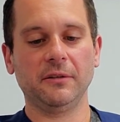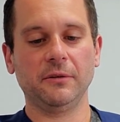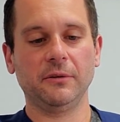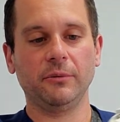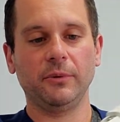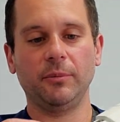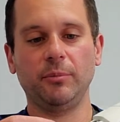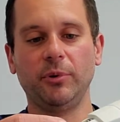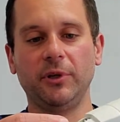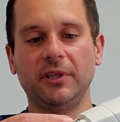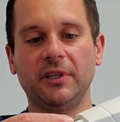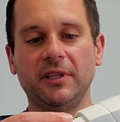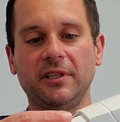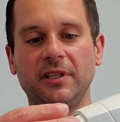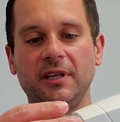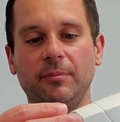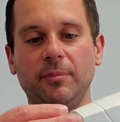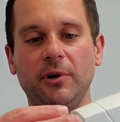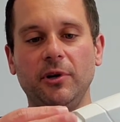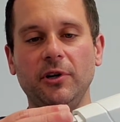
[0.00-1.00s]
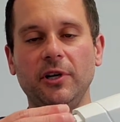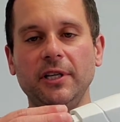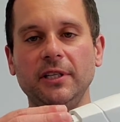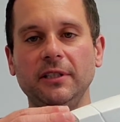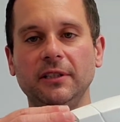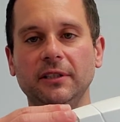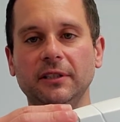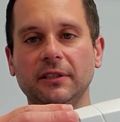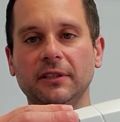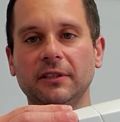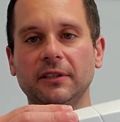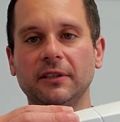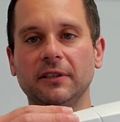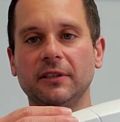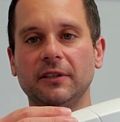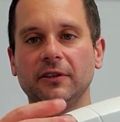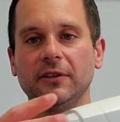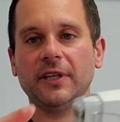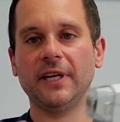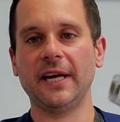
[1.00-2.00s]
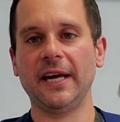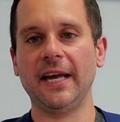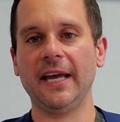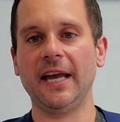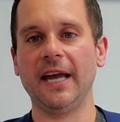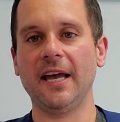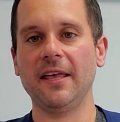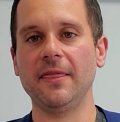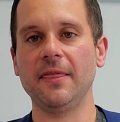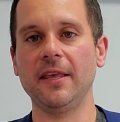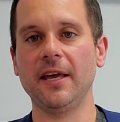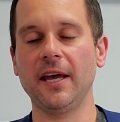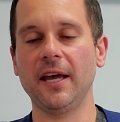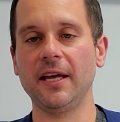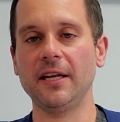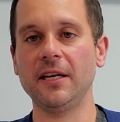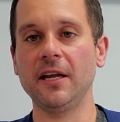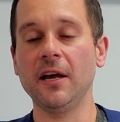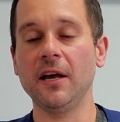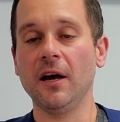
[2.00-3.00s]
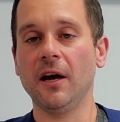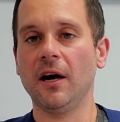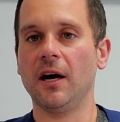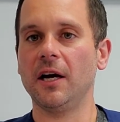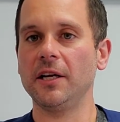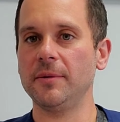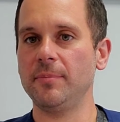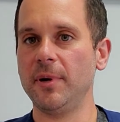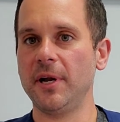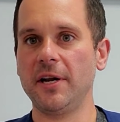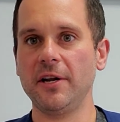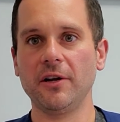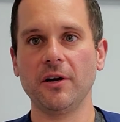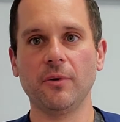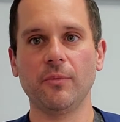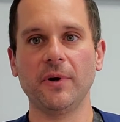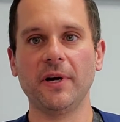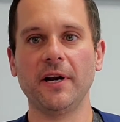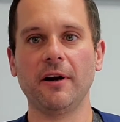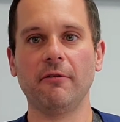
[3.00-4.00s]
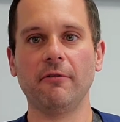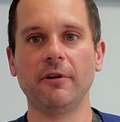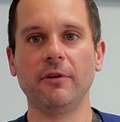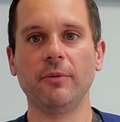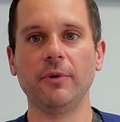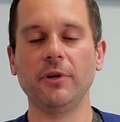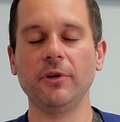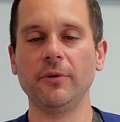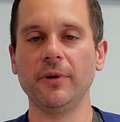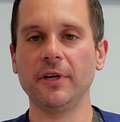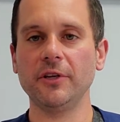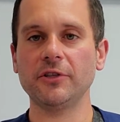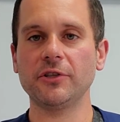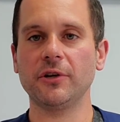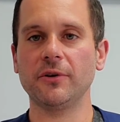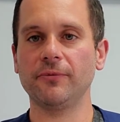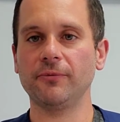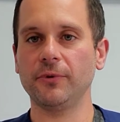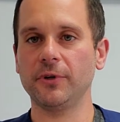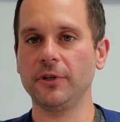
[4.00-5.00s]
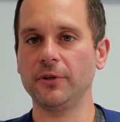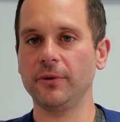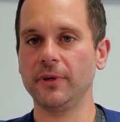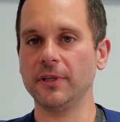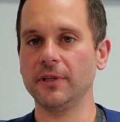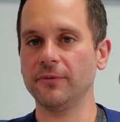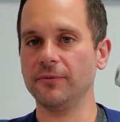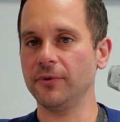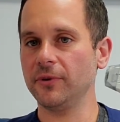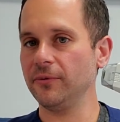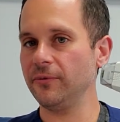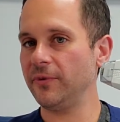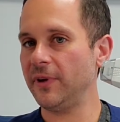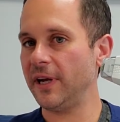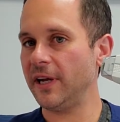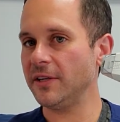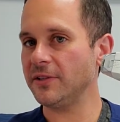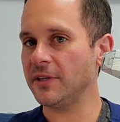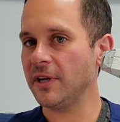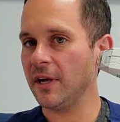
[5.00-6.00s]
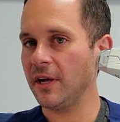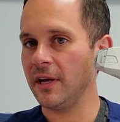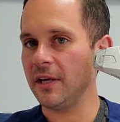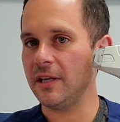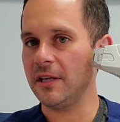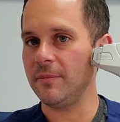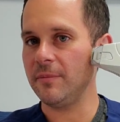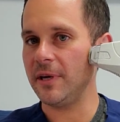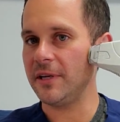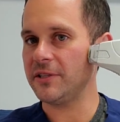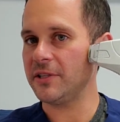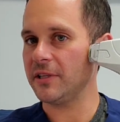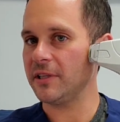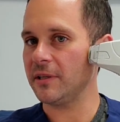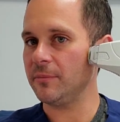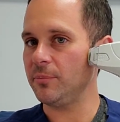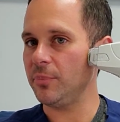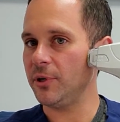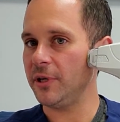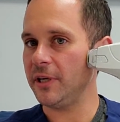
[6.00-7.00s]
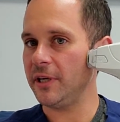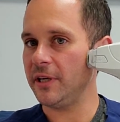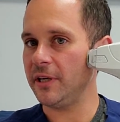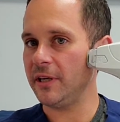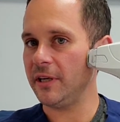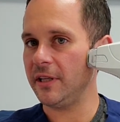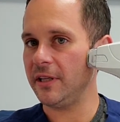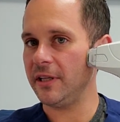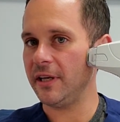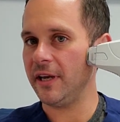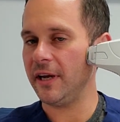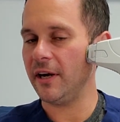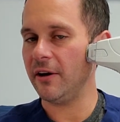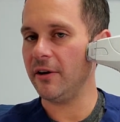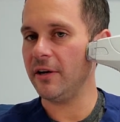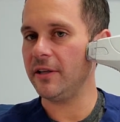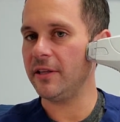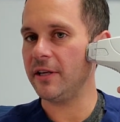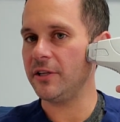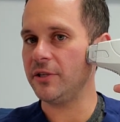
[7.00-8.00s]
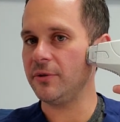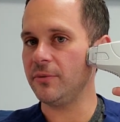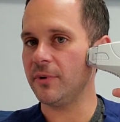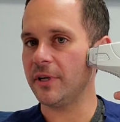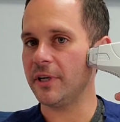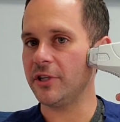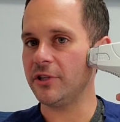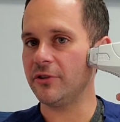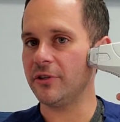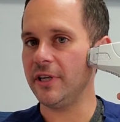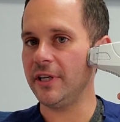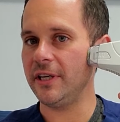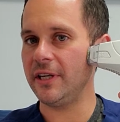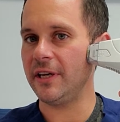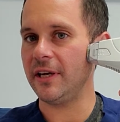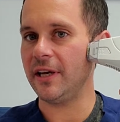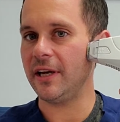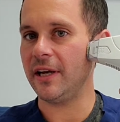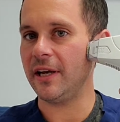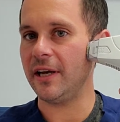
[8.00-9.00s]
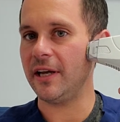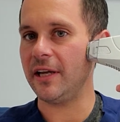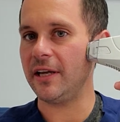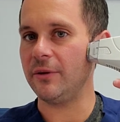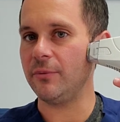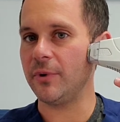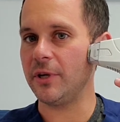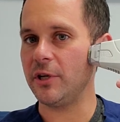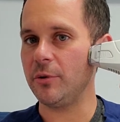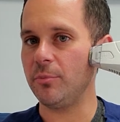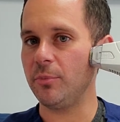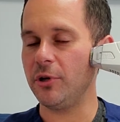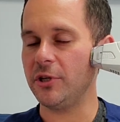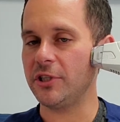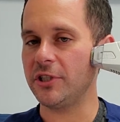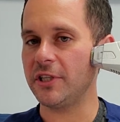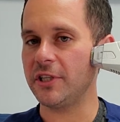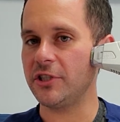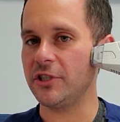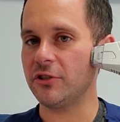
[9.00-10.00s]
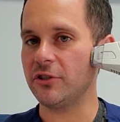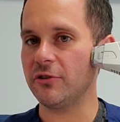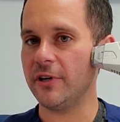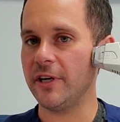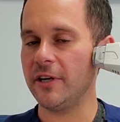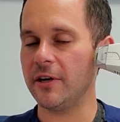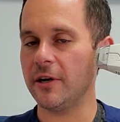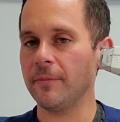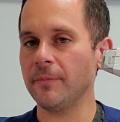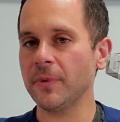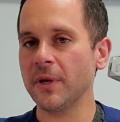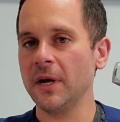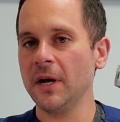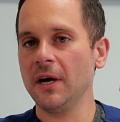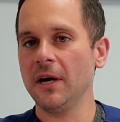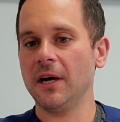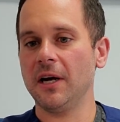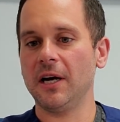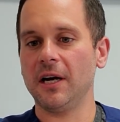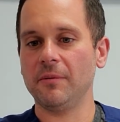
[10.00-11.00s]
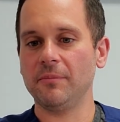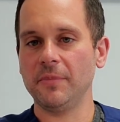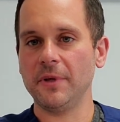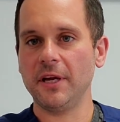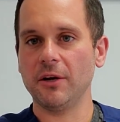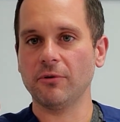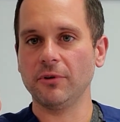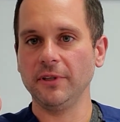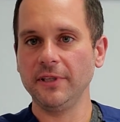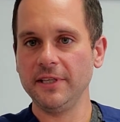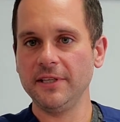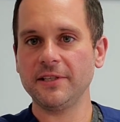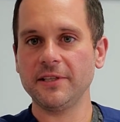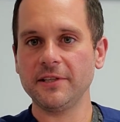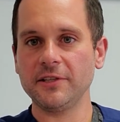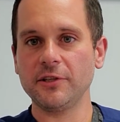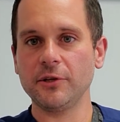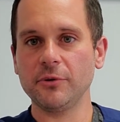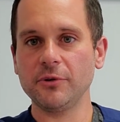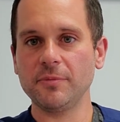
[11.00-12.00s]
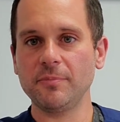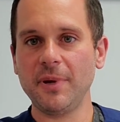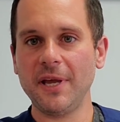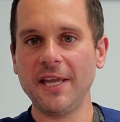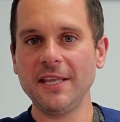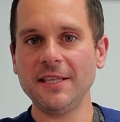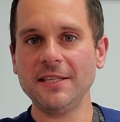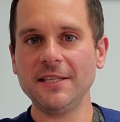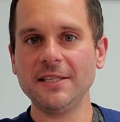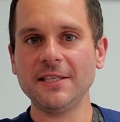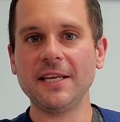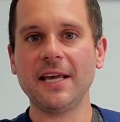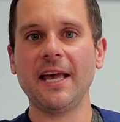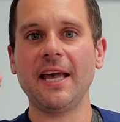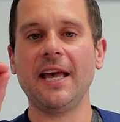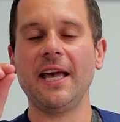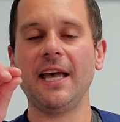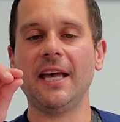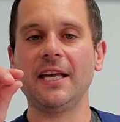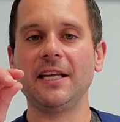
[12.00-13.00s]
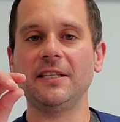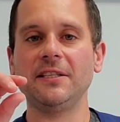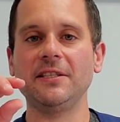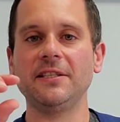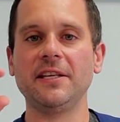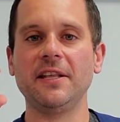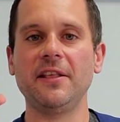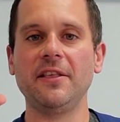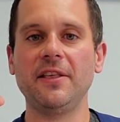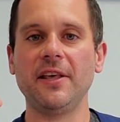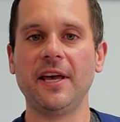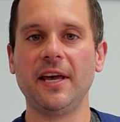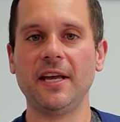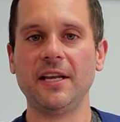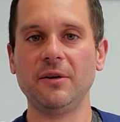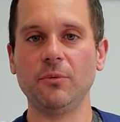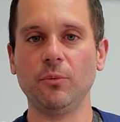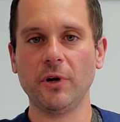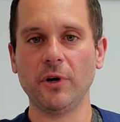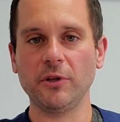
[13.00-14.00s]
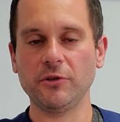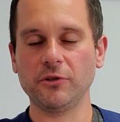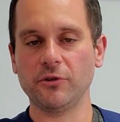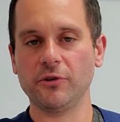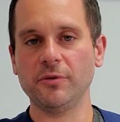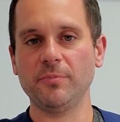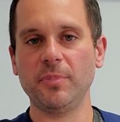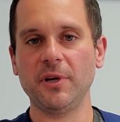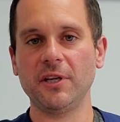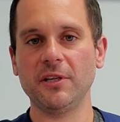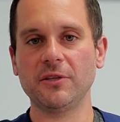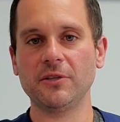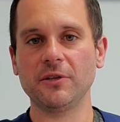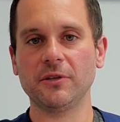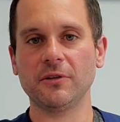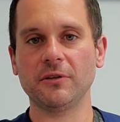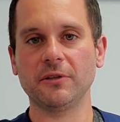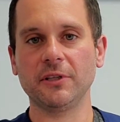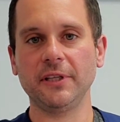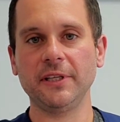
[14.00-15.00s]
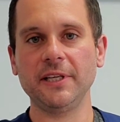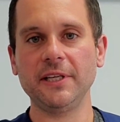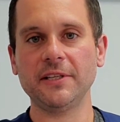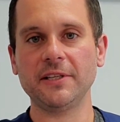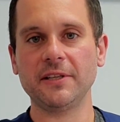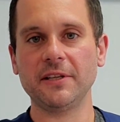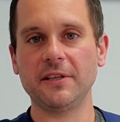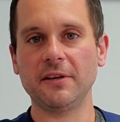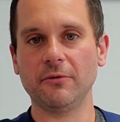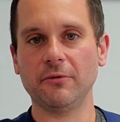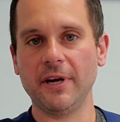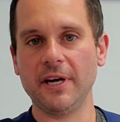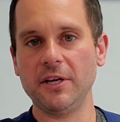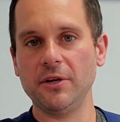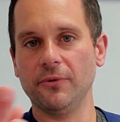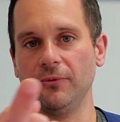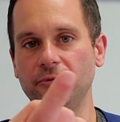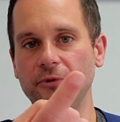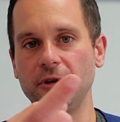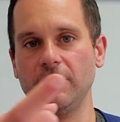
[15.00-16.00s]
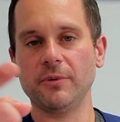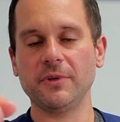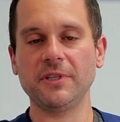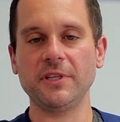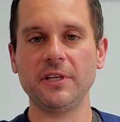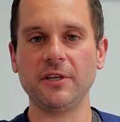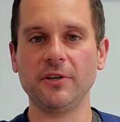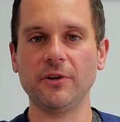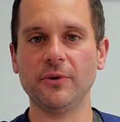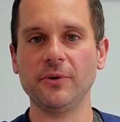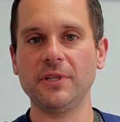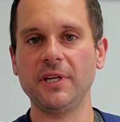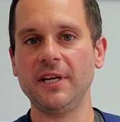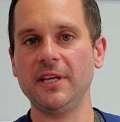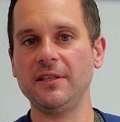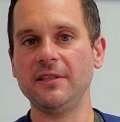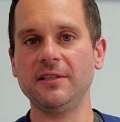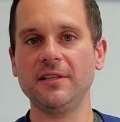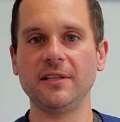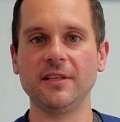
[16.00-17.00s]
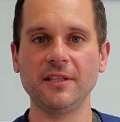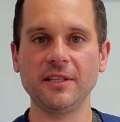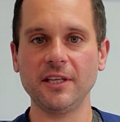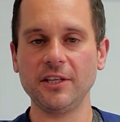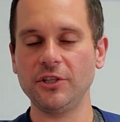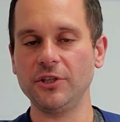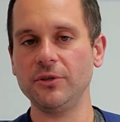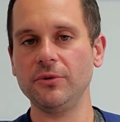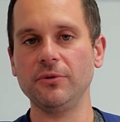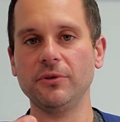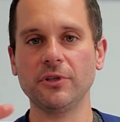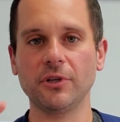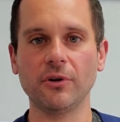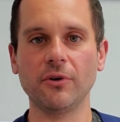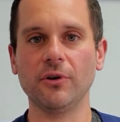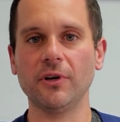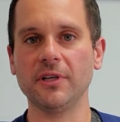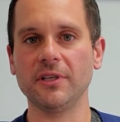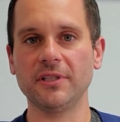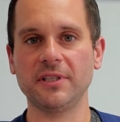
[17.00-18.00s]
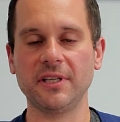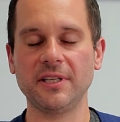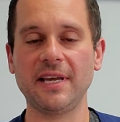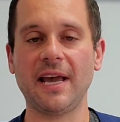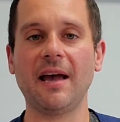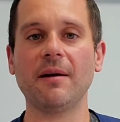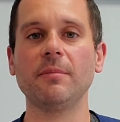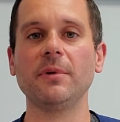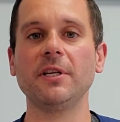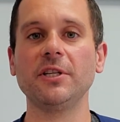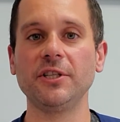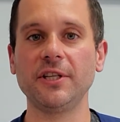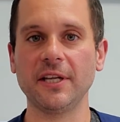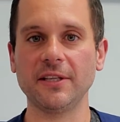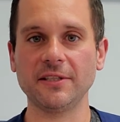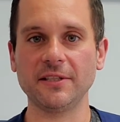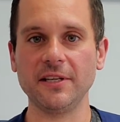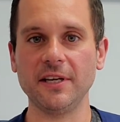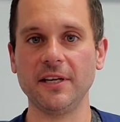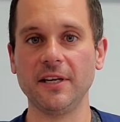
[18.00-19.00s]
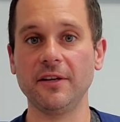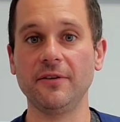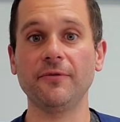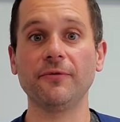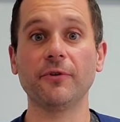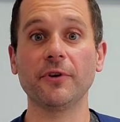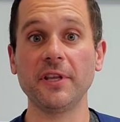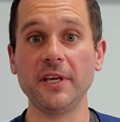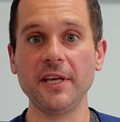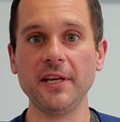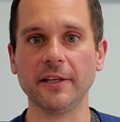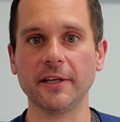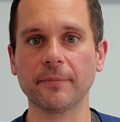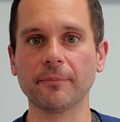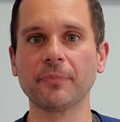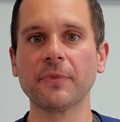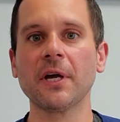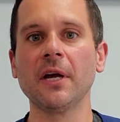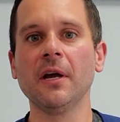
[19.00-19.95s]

We put the tip on, okay, and then depending on what area we're doing, so if we're doing the full face, you basically put it in the area that you want to treat, and when you push this trigger, it releases those pins, and then those pins are released, the radio frequency goes into the tissue to cause the damage that's needed for the healing.